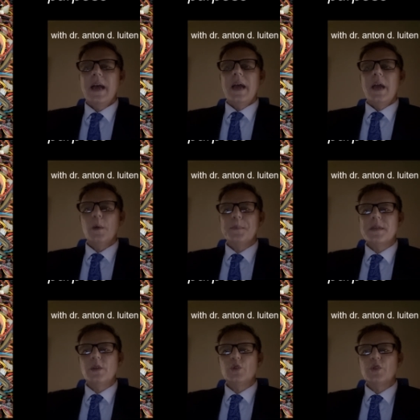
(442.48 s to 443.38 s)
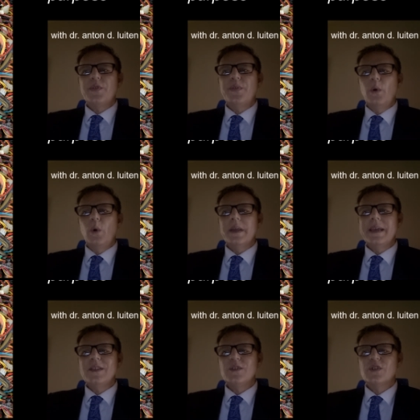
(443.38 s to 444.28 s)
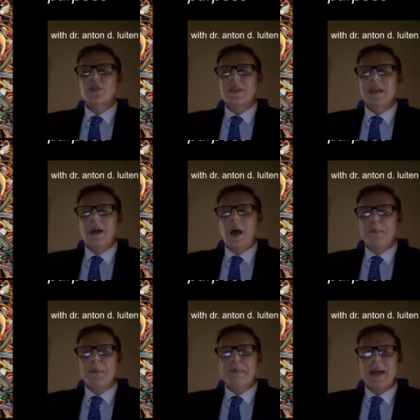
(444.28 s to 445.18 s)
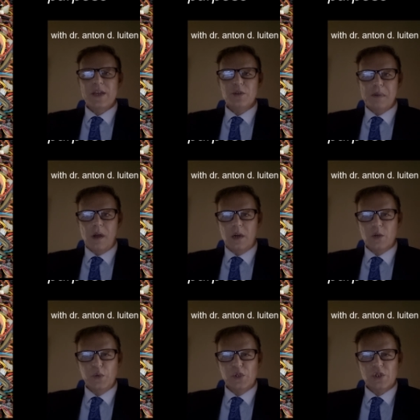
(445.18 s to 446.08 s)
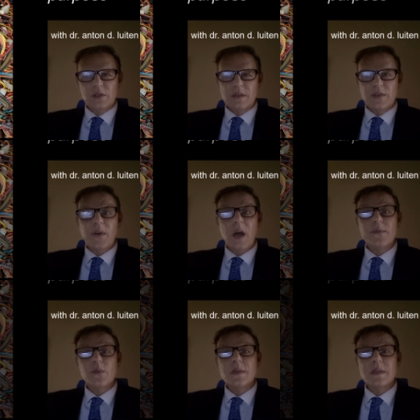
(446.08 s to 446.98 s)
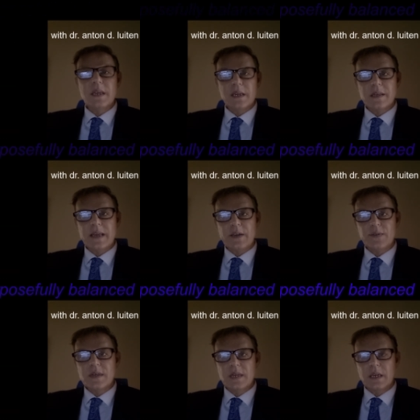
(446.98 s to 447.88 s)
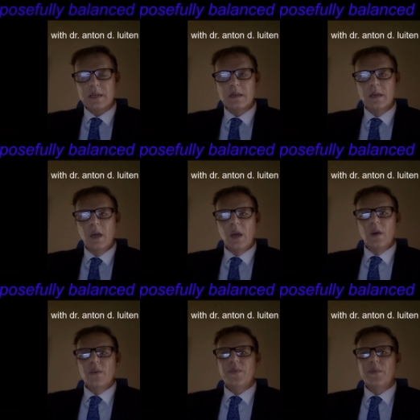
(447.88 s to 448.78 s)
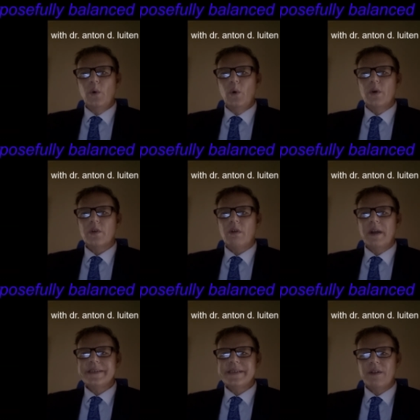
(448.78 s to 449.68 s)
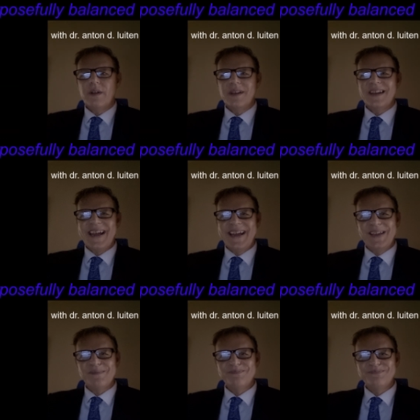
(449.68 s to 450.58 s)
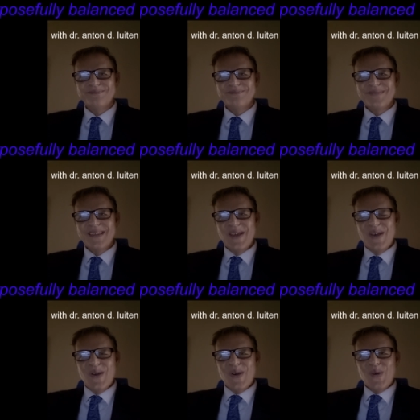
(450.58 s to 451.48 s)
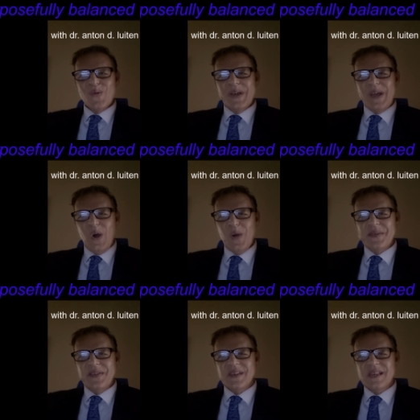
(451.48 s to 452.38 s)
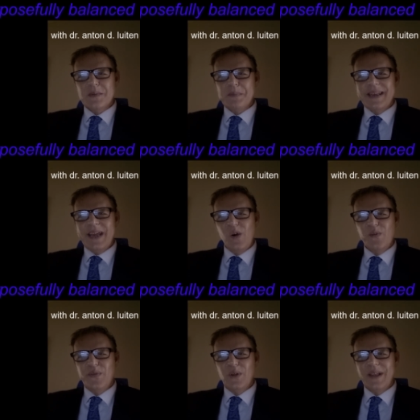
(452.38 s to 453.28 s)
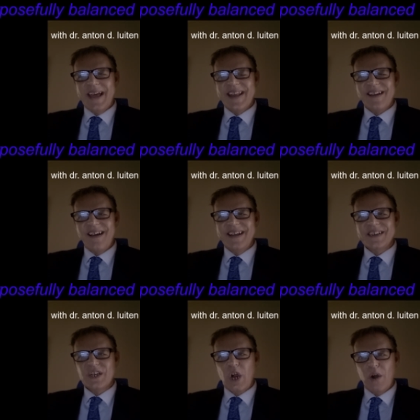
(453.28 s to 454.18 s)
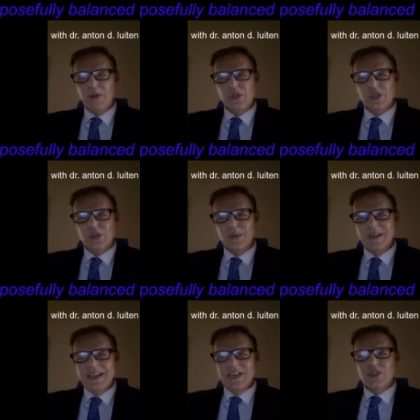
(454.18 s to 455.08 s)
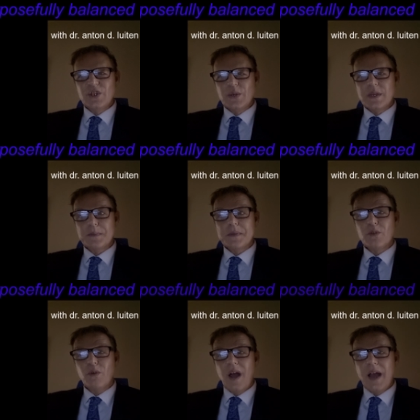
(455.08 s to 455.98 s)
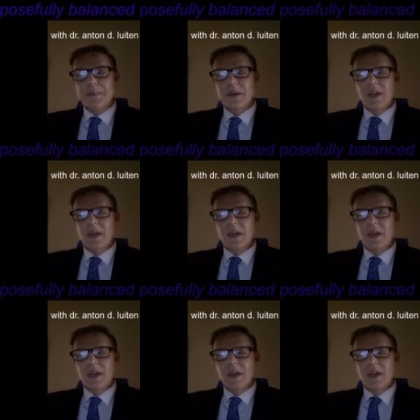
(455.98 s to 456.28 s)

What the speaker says: helps you to fall into the upper band mark, which is 5 or 6 out of 6 for Criterion A. We hope that this has been helpful, and I encourage you to subscribe